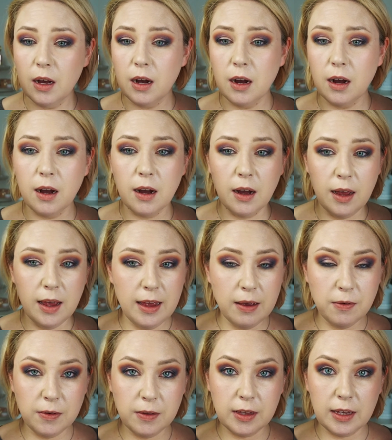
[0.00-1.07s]

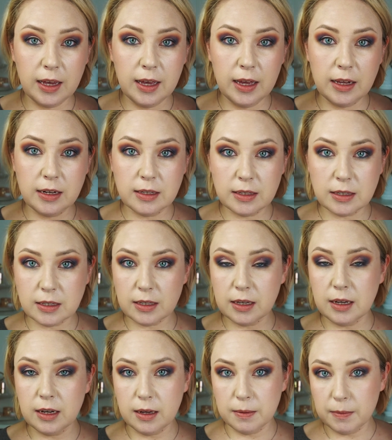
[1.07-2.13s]
Everything else,
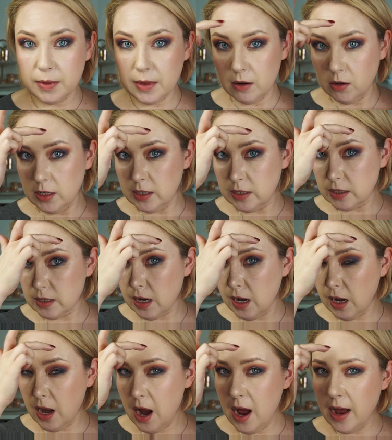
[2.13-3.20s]
there is
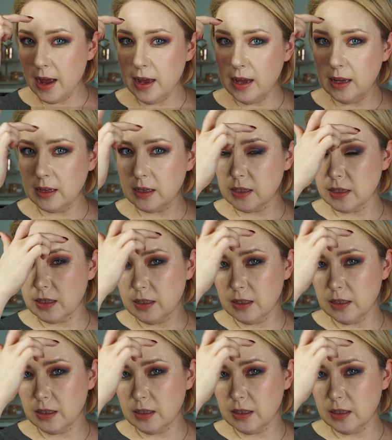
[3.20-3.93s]
slight,